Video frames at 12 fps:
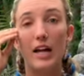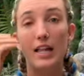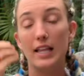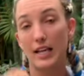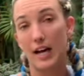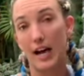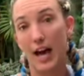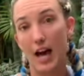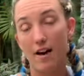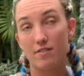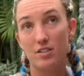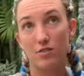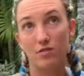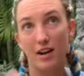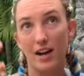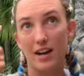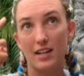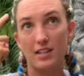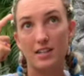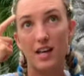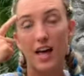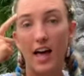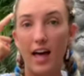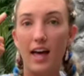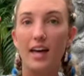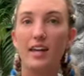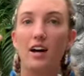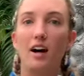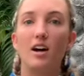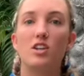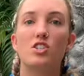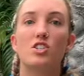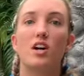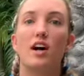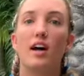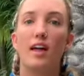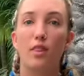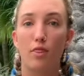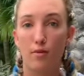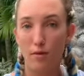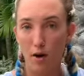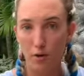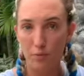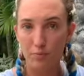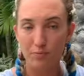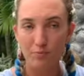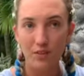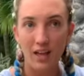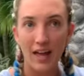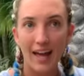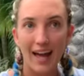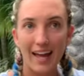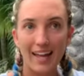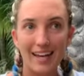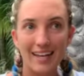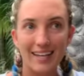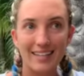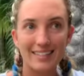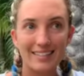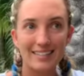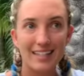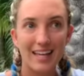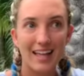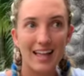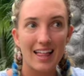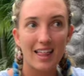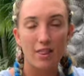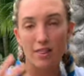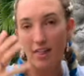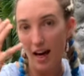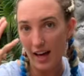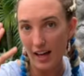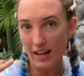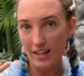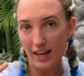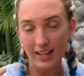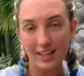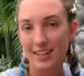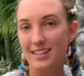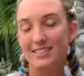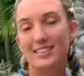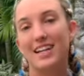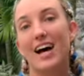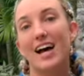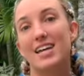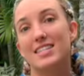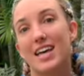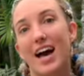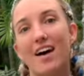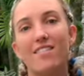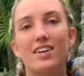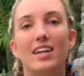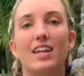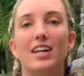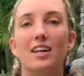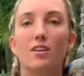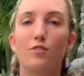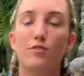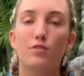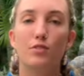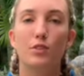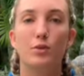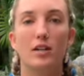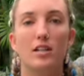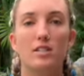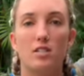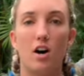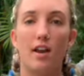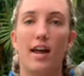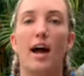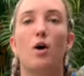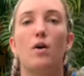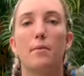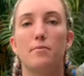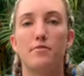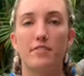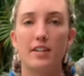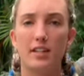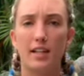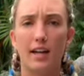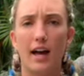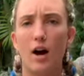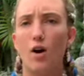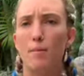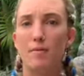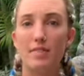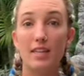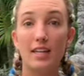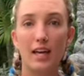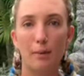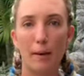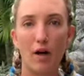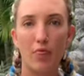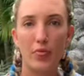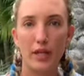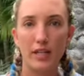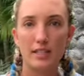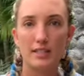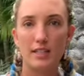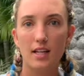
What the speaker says: Like I have defined head, ajna, and throat. And that I can't deny is having an influence on how I'm feeling, how I'm thinking about things.